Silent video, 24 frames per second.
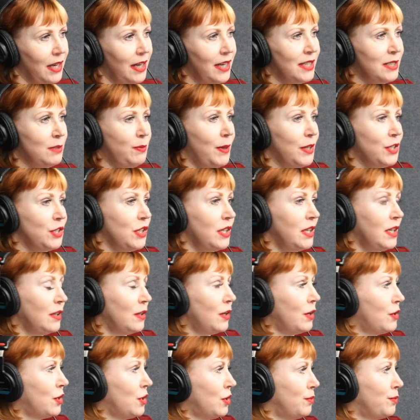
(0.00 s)
especially
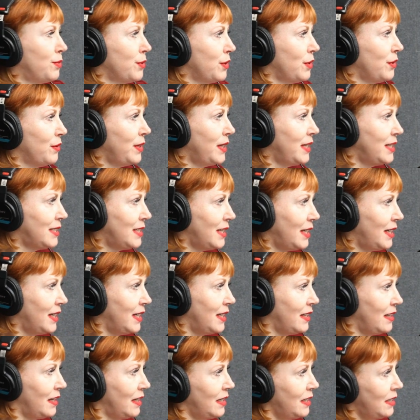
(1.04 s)
local breweries,
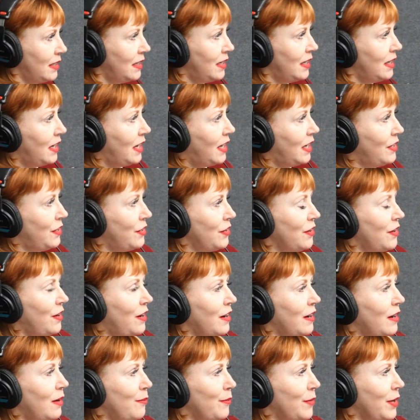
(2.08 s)
in under
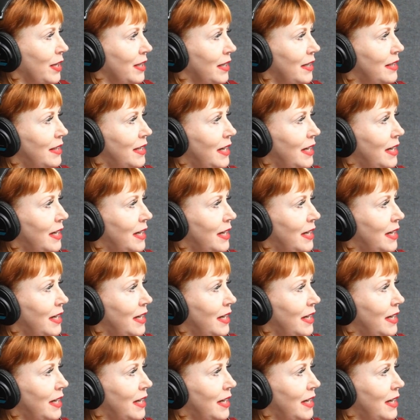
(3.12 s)
our umbrella.